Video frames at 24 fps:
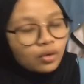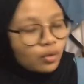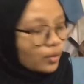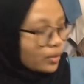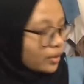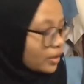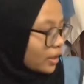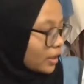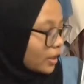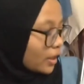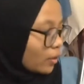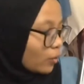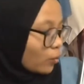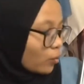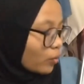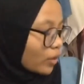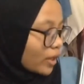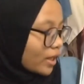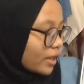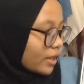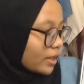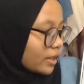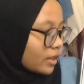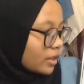Okay,
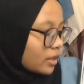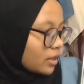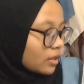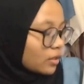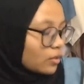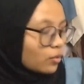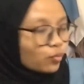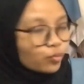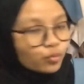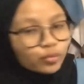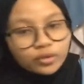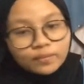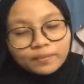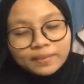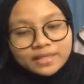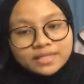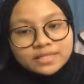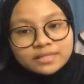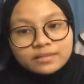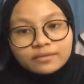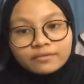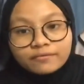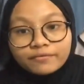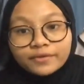why we
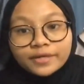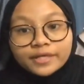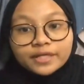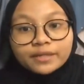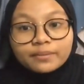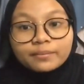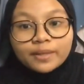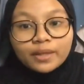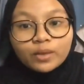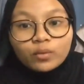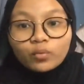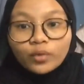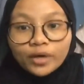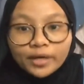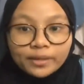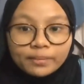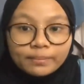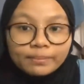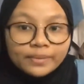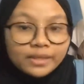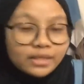must divide it by 1?